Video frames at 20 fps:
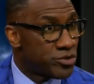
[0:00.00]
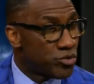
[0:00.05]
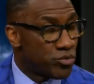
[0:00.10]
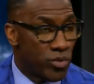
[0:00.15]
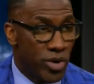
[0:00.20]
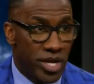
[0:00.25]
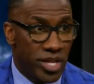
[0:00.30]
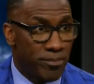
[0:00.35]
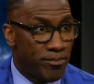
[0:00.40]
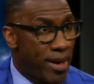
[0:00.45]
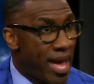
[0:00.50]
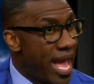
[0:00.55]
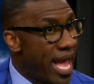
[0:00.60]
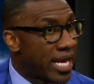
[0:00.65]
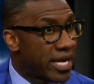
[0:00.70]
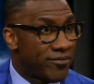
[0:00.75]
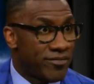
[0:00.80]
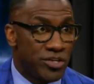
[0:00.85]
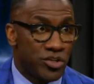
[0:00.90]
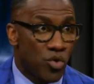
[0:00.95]
running back,
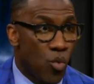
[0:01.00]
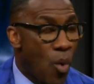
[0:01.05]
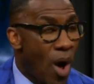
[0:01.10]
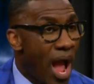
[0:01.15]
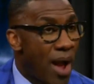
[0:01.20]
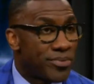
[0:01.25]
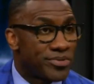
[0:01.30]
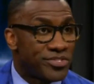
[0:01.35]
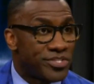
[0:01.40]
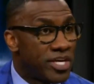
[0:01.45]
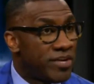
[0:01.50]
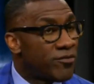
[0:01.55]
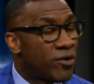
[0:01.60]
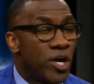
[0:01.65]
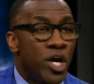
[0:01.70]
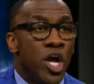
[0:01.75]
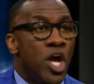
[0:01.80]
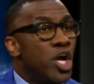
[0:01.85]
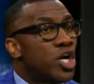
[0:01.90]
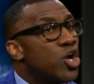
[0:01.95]
if he's a wide receiver,
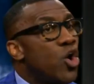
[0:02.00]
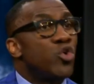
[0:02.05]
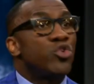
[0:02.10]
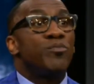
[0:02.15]
Coach